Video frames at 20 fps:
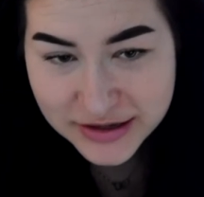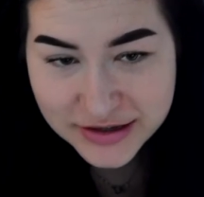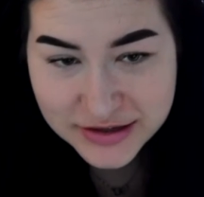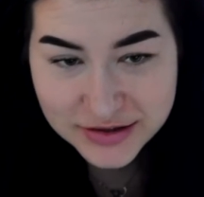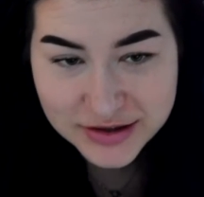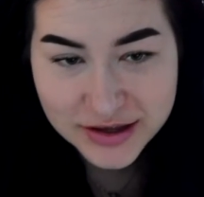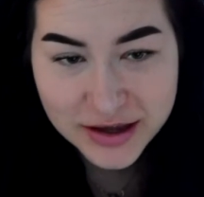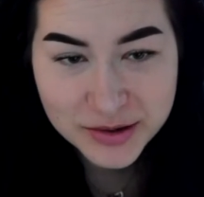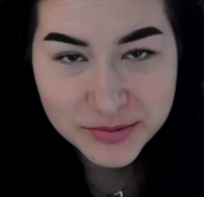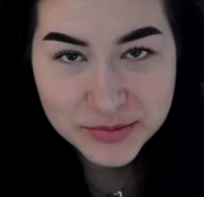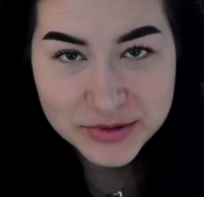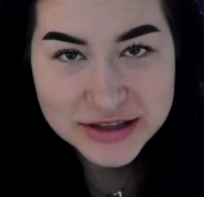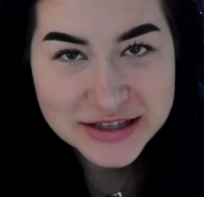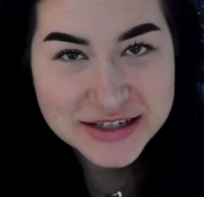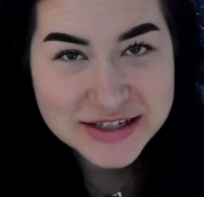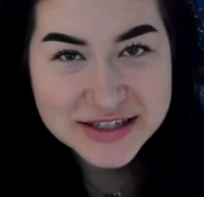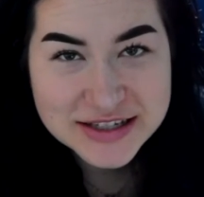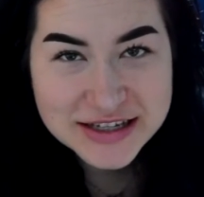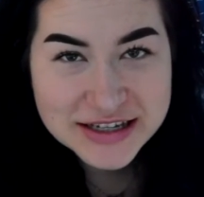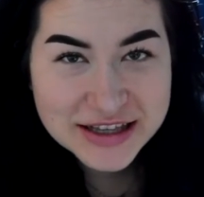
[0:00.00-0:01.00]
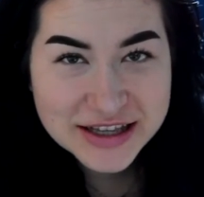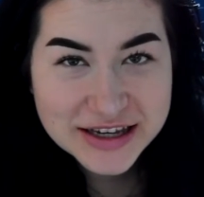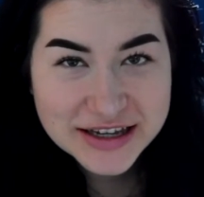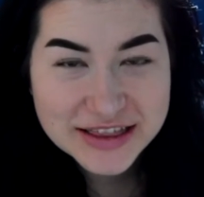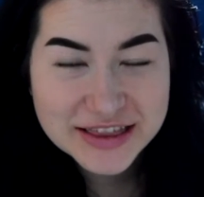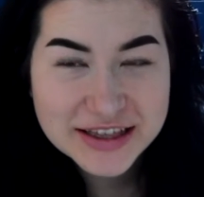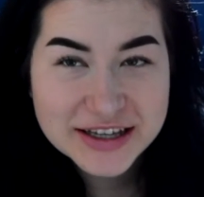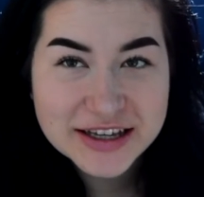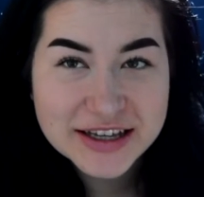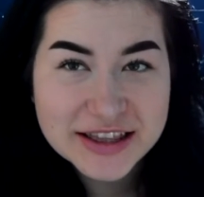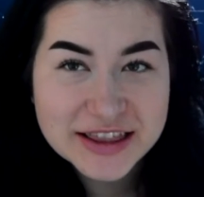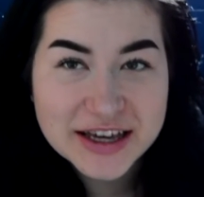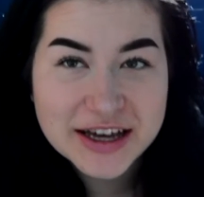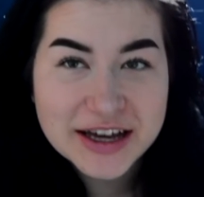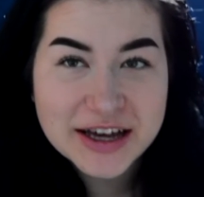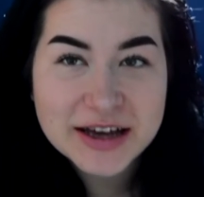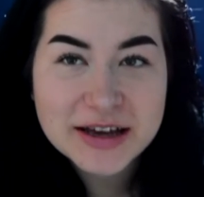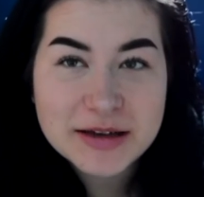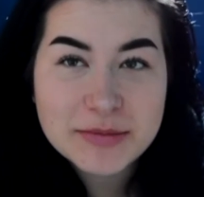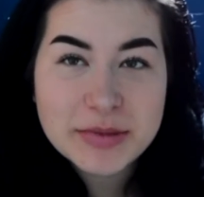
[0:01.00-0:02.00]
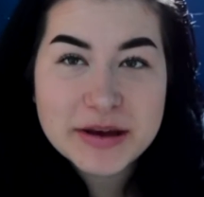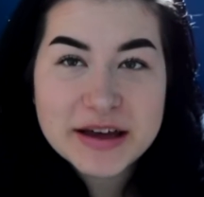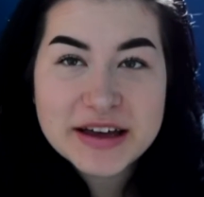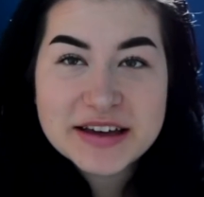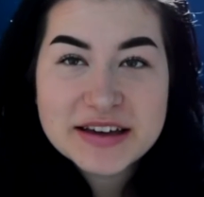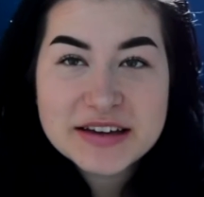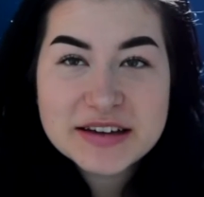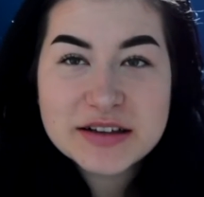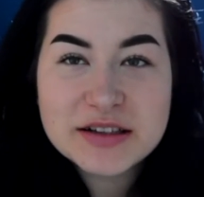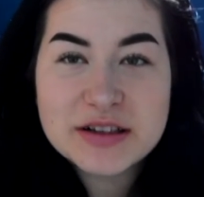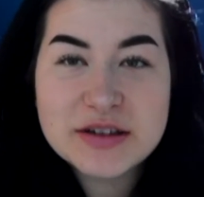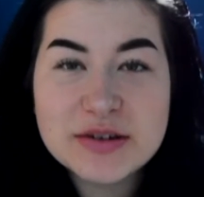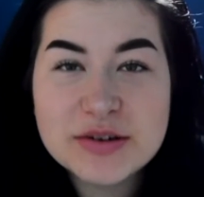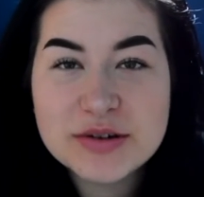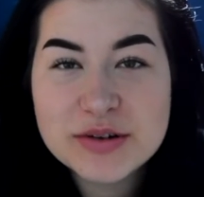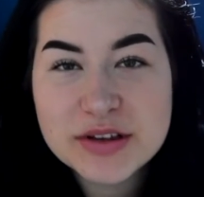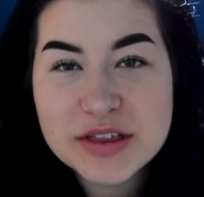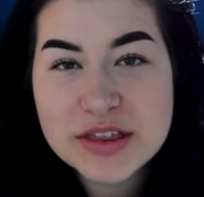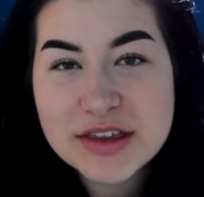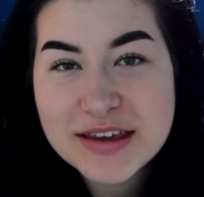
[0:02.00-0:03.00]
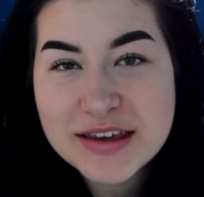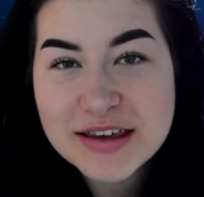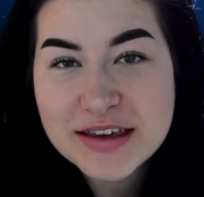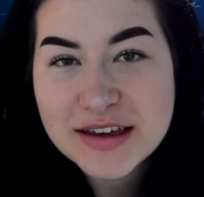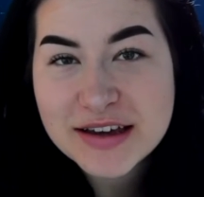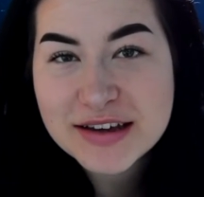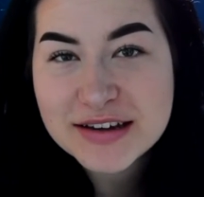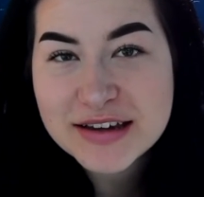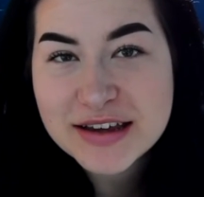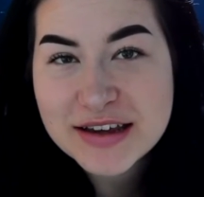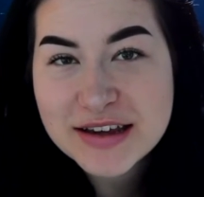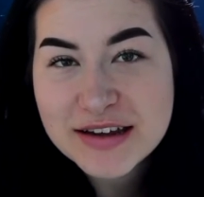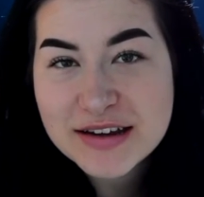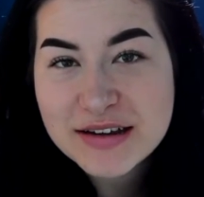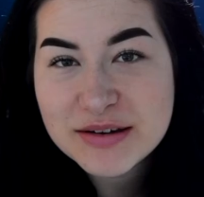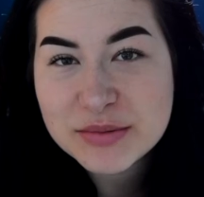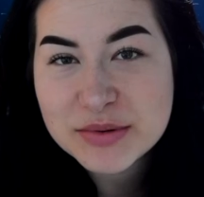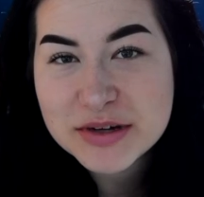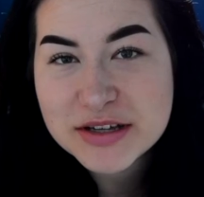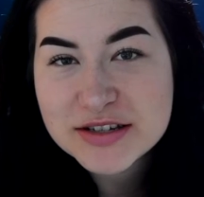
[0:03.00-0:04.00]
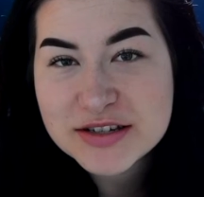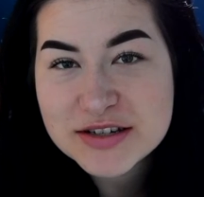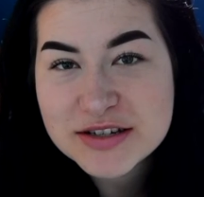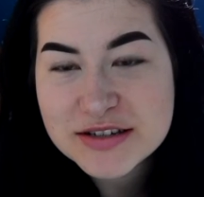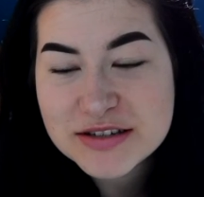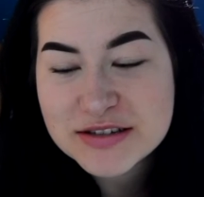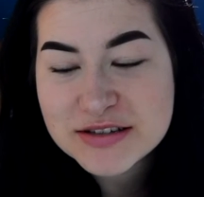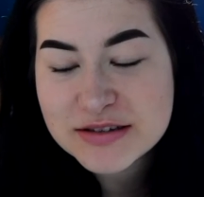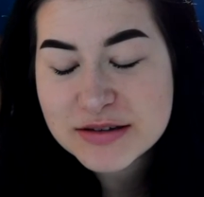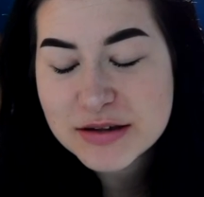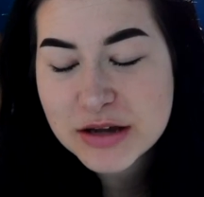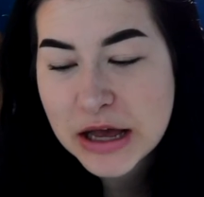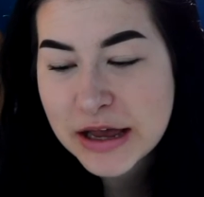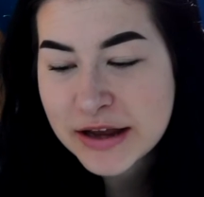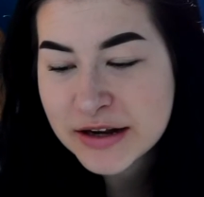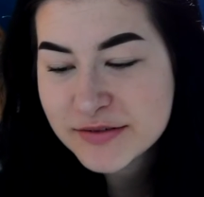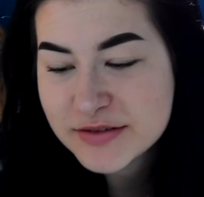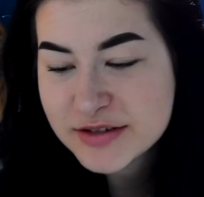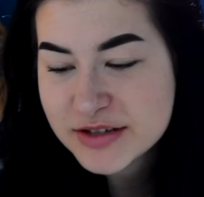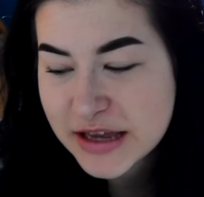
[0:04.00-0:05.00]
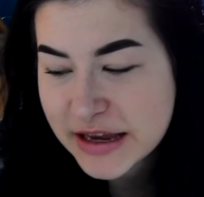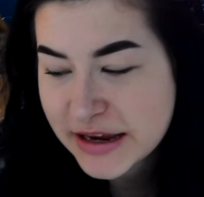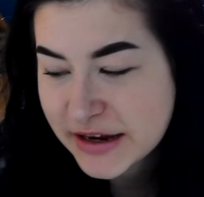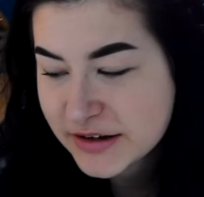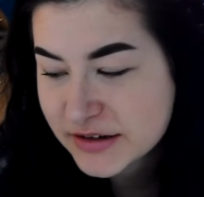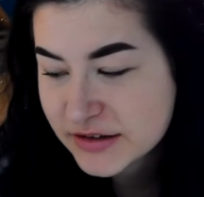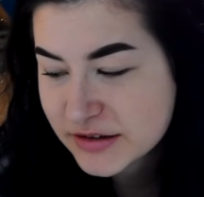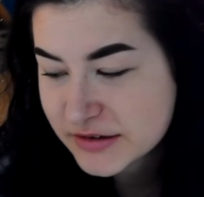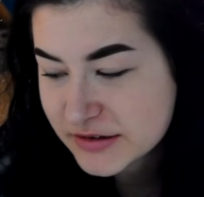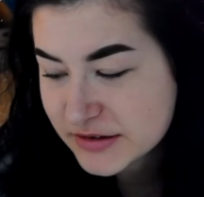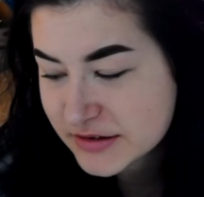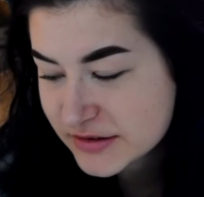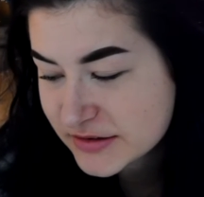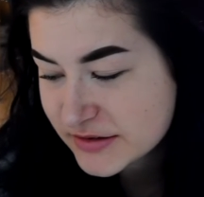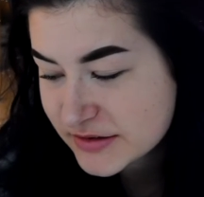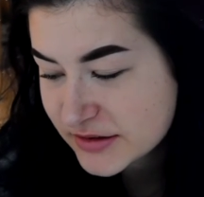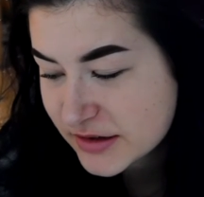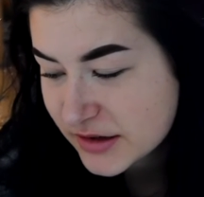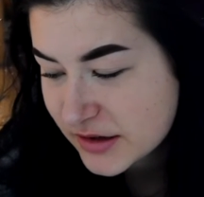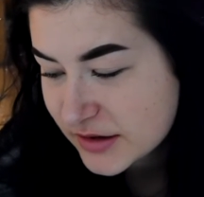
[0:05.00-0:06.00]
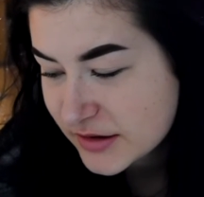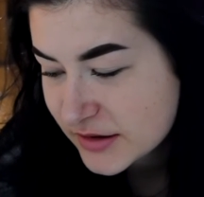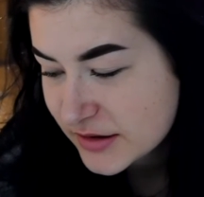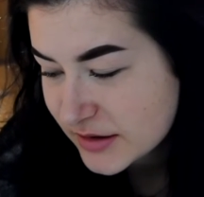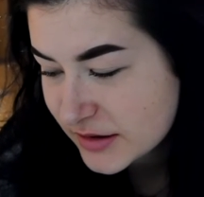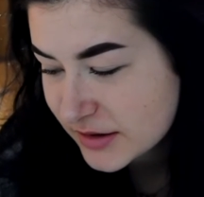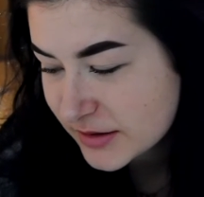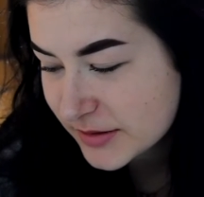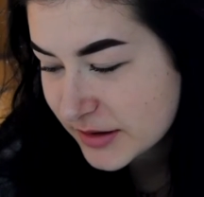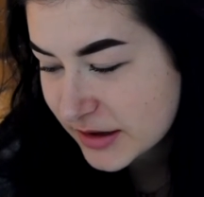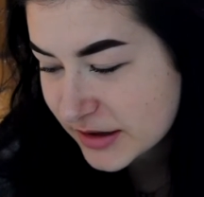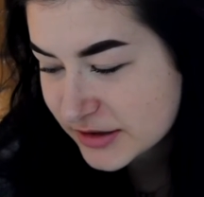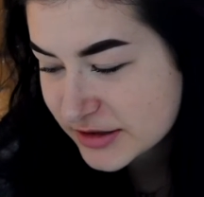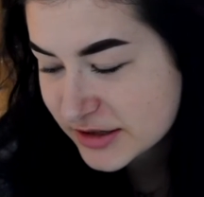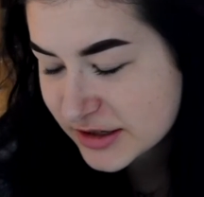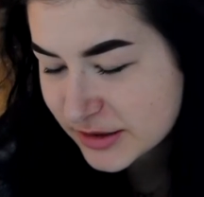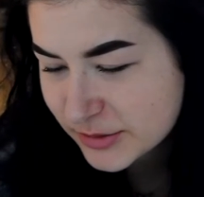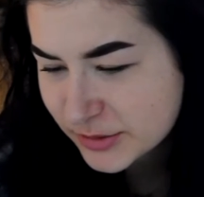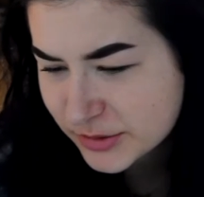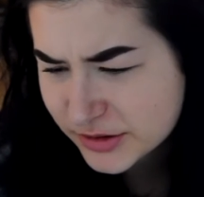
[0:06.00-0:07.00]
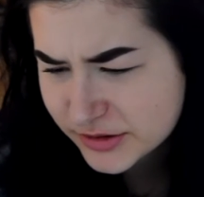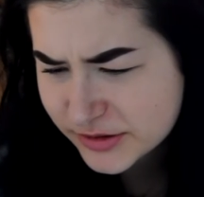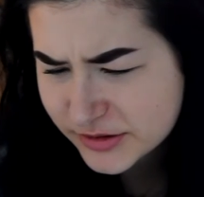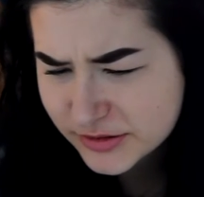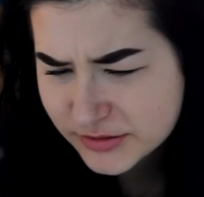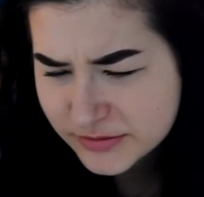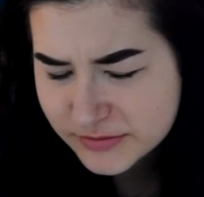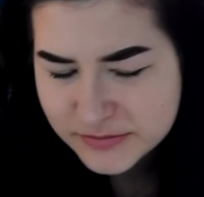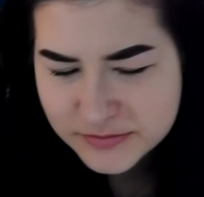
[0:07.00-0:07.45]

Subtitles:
You can't really see like the eye bag look thingy I did, which is kind of sad because I actually worked